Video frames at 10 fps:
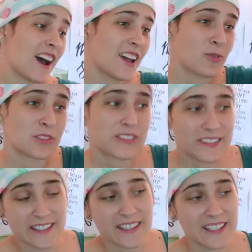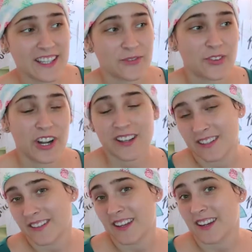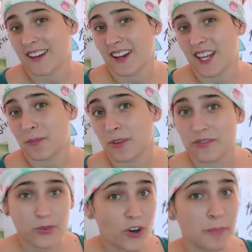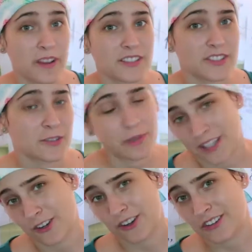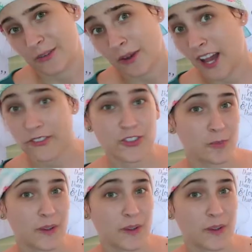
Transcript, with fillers: I was silly and forgot to take a before picture, but here are some after